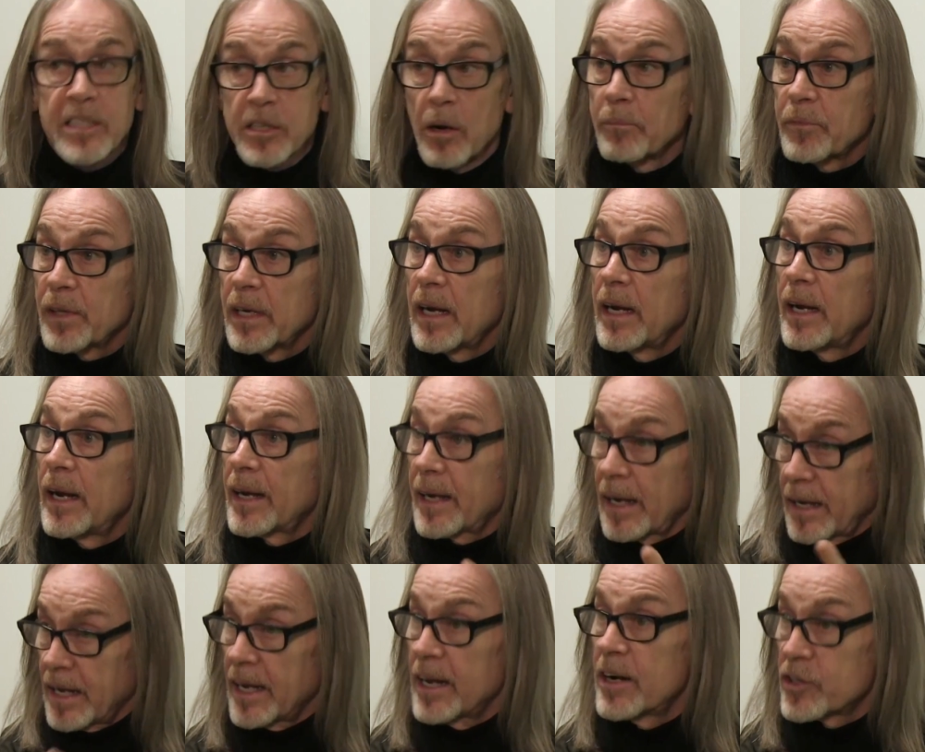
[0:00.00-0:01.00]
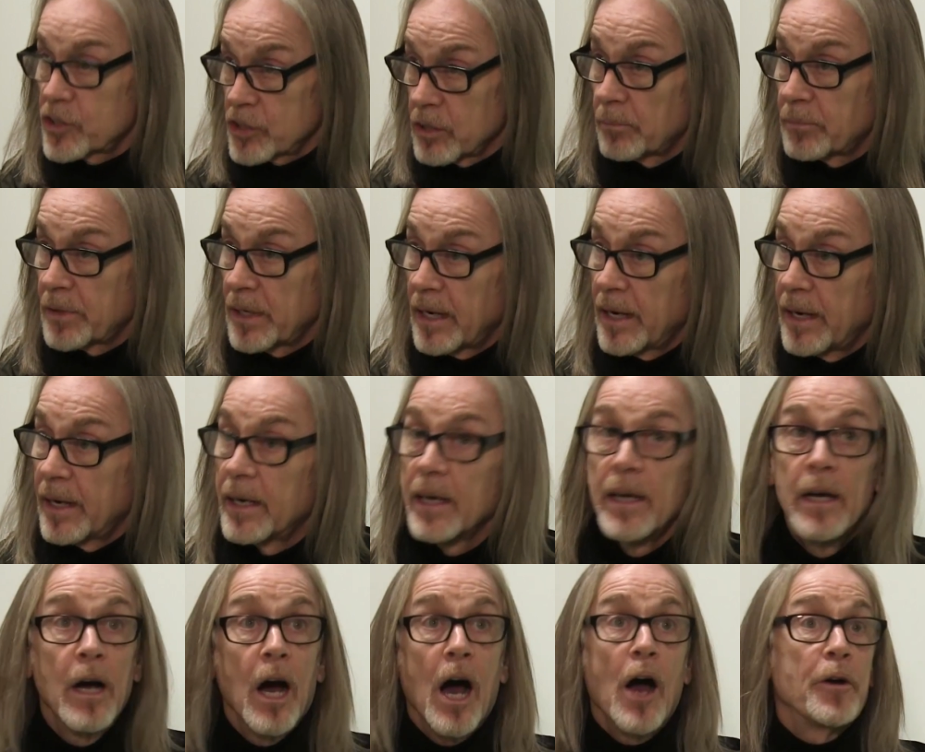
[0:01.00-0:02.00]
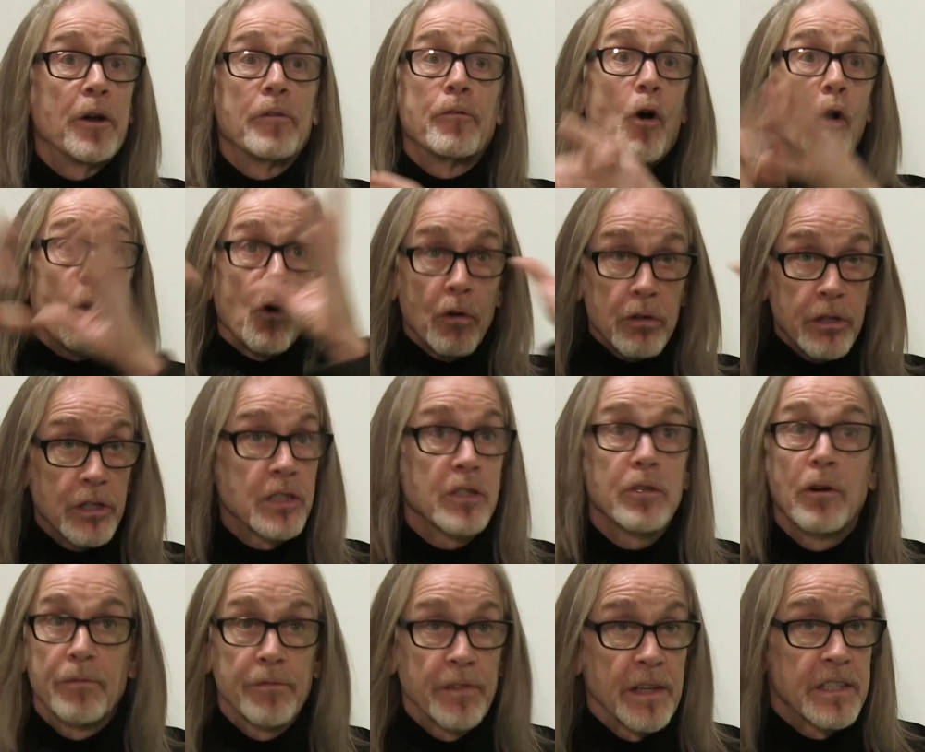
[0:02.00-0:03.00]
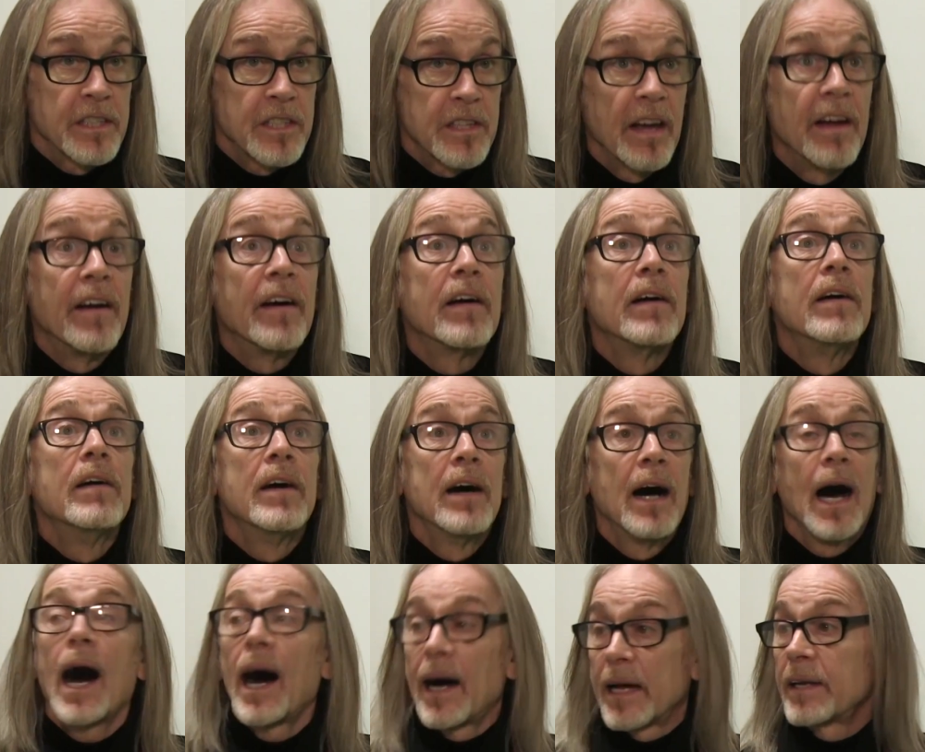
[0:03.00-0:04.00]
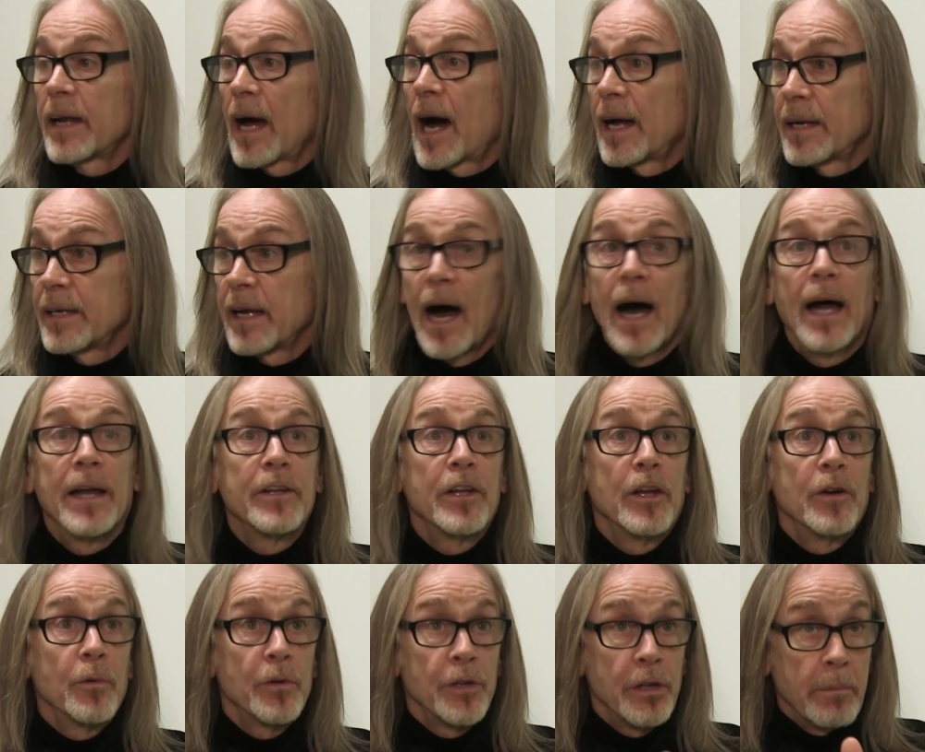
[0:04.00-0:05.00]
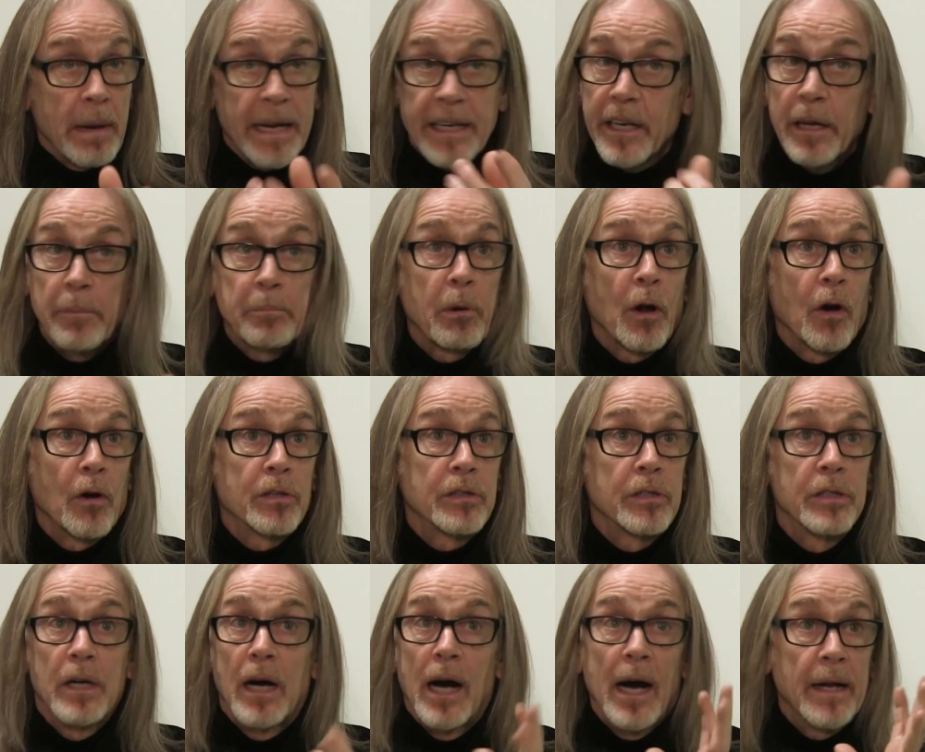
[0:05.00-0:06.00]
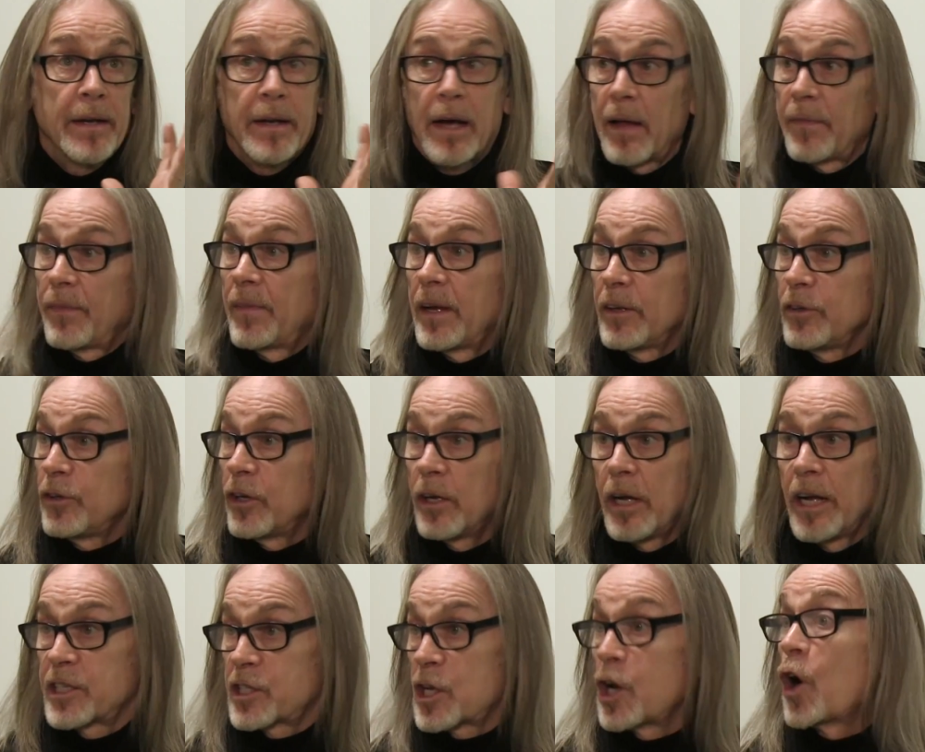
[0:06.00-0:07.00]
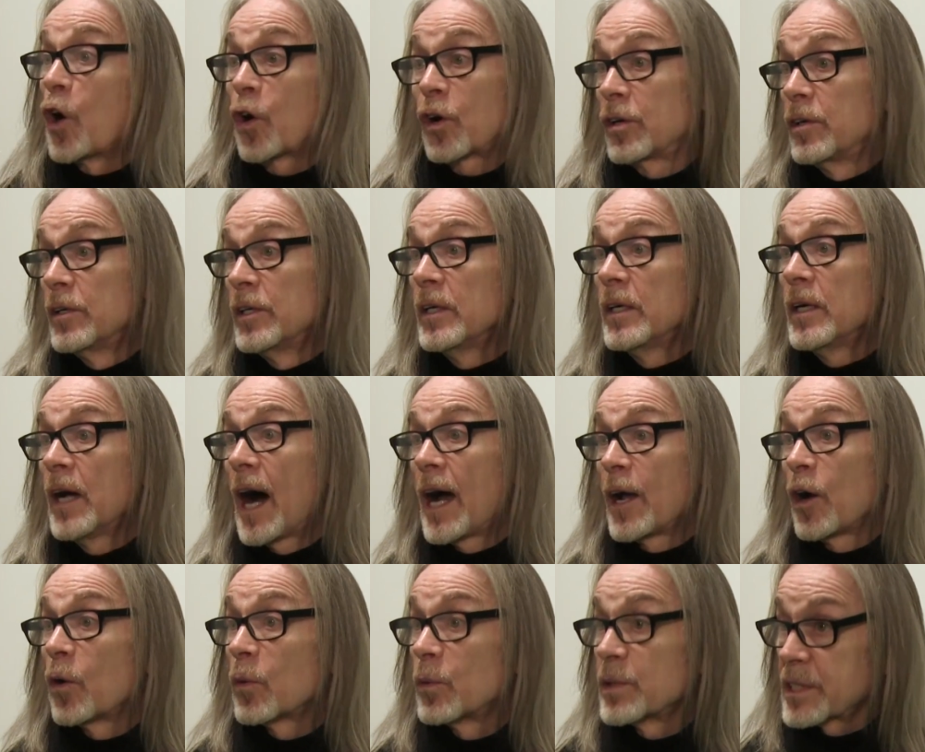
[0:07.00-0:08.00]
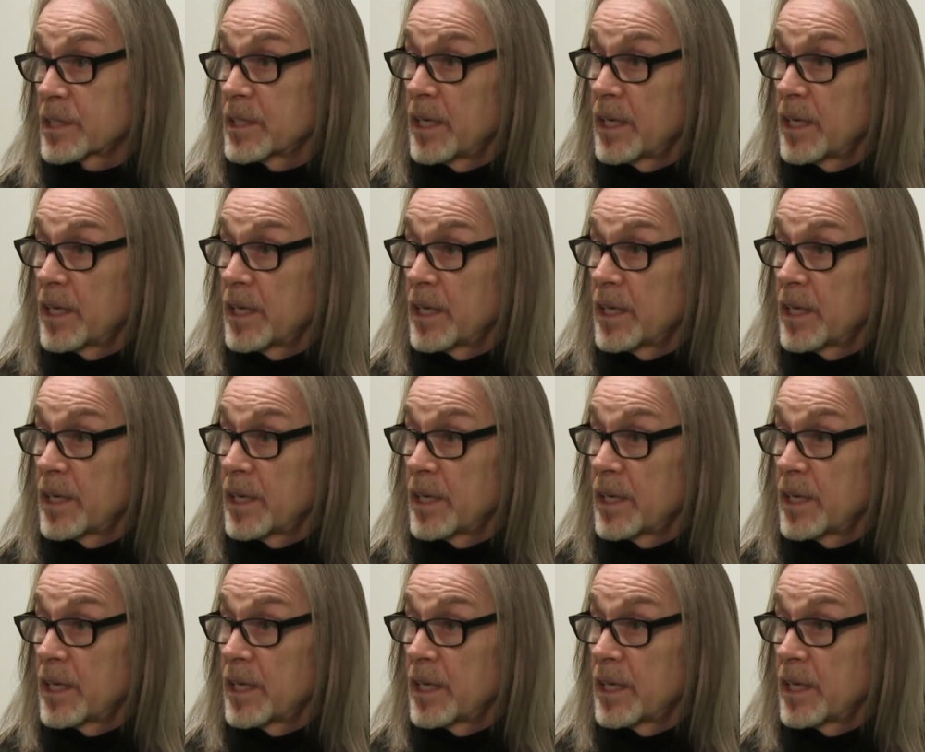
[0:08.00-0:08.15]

something in it and hear something in it out of all the stuff that's there. Yeah. And you know, you might get plucked, and it's luck. I always